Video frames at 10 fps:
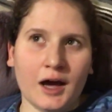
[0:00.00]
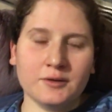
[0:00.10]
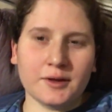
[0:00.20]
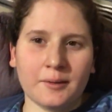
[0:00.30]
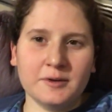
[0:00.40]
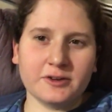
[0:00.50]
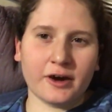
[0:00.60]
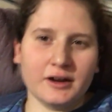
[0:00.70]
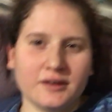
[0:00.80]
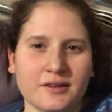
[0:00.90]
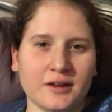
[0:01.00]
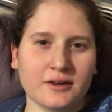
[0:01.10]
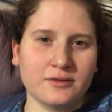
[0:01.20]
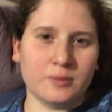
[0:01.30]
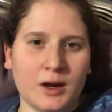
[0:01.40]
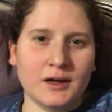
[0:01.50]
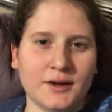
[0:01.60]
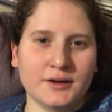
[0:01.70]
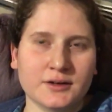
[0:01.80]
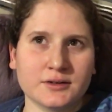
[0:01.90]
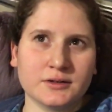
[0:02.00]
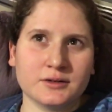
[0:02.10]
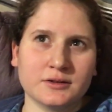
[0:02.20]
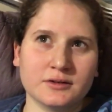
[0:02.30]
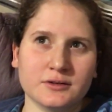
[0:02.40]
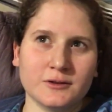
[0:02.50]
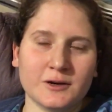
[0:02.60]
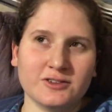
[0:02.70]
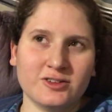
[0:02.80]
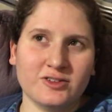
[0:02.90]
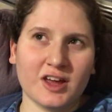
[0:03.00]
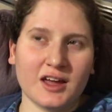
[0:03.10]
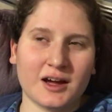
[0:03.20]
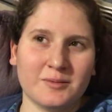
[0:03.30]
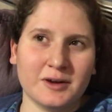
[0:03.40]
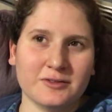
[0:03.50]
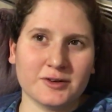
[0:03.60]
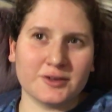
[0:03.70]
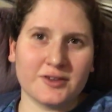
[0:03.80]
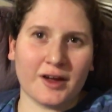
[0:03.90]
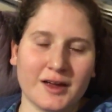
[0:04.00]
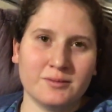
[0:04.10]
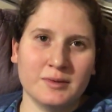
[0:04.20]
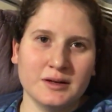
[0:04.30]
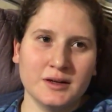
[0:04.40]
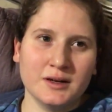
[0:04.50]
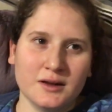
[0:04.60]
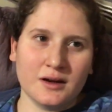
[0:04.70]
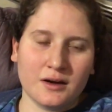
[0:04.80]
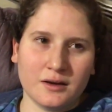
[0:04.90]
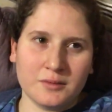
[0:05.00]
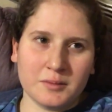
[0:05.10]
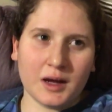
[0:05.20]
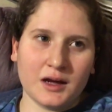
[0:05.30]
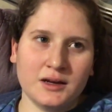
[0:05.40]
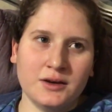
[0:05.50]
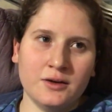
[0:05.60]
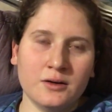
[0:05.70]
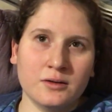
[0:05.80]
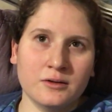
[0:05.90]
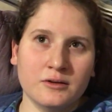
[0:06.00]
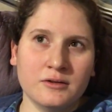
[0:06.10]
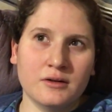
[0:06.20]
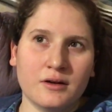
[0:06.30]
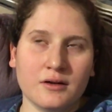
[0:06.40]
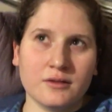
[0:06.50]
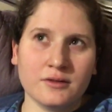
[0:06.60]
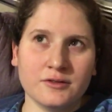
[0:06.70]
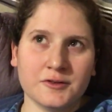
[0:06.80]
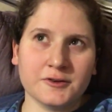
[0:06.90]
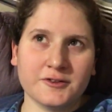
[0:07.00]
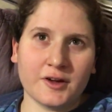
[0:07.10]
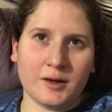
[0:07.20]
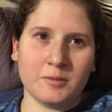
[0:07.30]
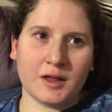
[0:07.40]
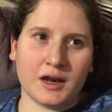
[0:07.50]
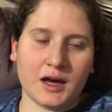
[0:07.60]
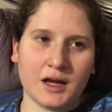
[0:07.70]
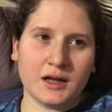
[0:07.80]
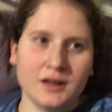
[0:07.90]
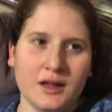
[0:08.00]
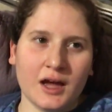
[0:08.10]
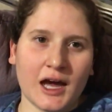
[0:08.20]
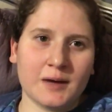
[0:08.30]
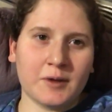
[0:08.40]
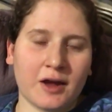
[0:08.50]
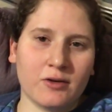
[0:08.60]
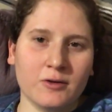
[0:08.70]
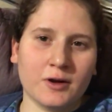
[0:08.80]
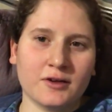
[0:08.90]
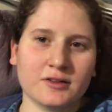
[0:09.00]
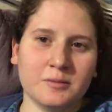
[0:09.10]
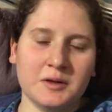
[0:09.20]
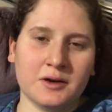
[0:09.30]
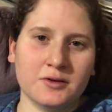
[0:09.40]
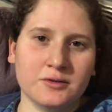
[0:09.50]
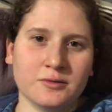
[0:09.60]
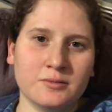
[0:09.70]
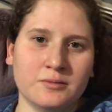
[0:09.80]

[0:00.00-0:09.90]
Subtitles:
I've been trying to think of what questions I had my first time. I know the first time that I had my colonoscopy, I was